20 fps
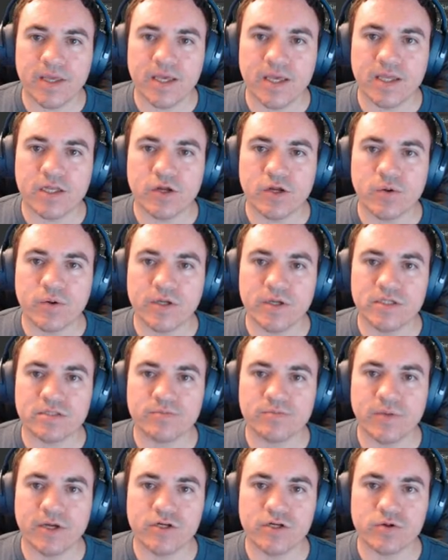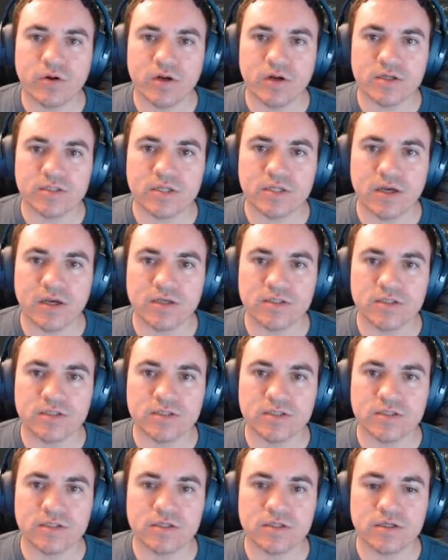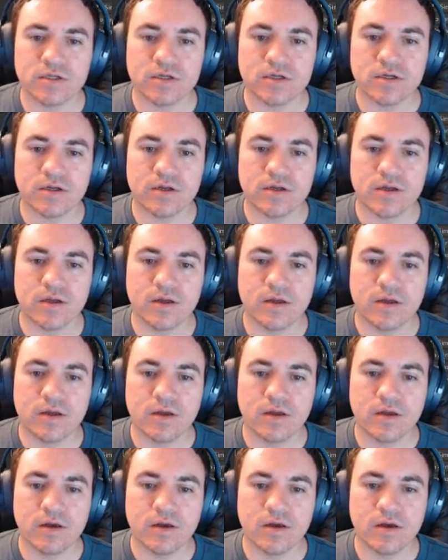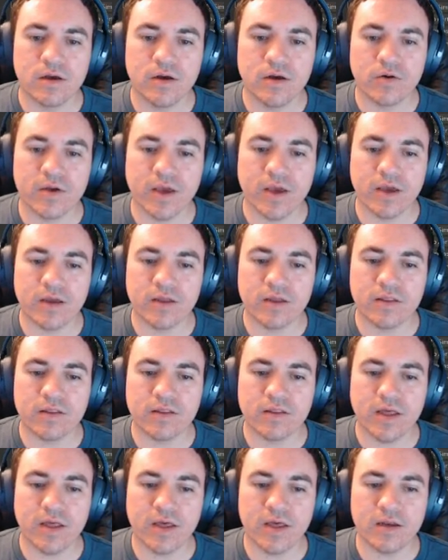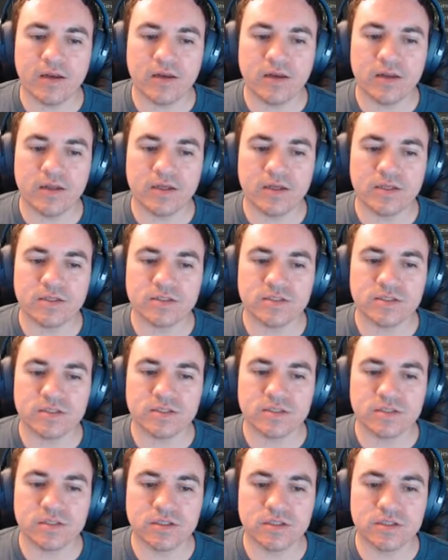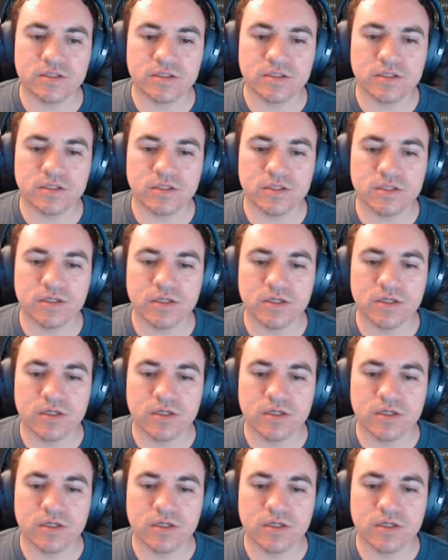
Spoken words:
increase my draw size. Okay, that is good.